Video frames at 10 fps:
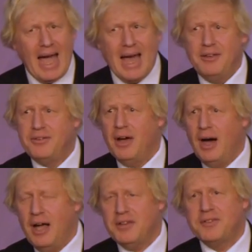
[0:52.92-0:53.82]
And
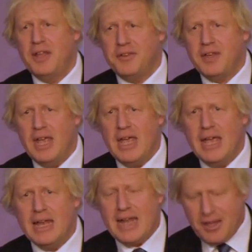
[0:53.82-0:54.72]
I just say this,
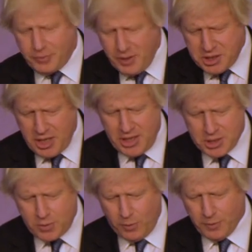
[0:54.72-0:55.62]
unless we
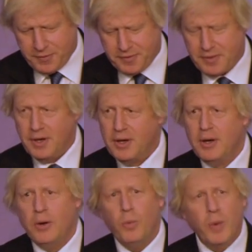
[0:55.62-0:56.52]
change course,
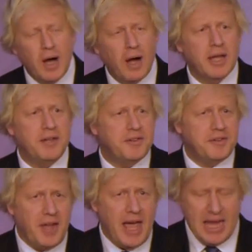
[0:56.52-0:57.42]
we are going to
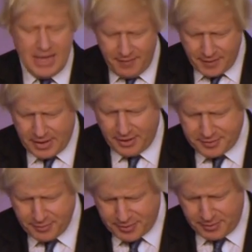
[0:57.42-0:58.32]
stay in the
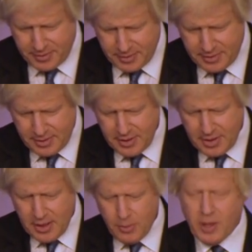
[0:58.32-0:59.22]
customs union
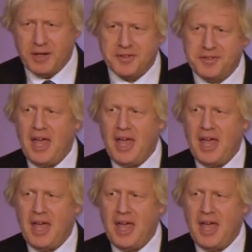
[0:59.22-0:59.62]
we're going to